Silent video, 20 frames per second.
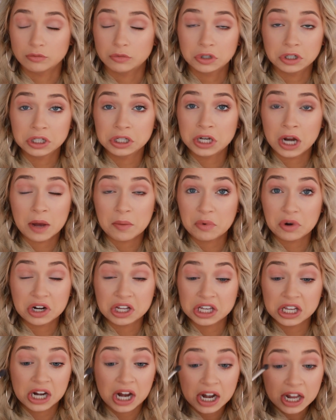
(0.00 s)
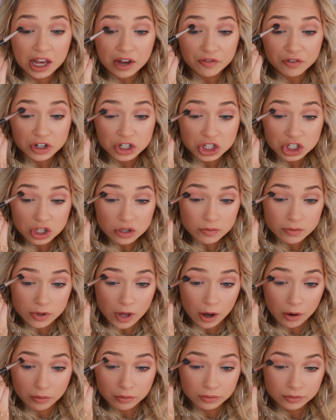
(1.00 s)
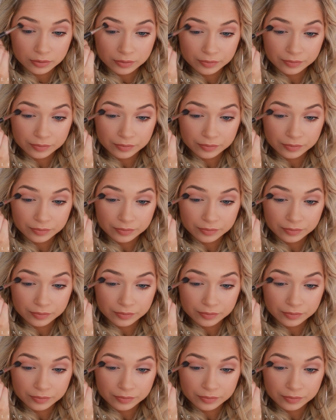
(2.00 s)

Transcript: really not putting in any effort to do so.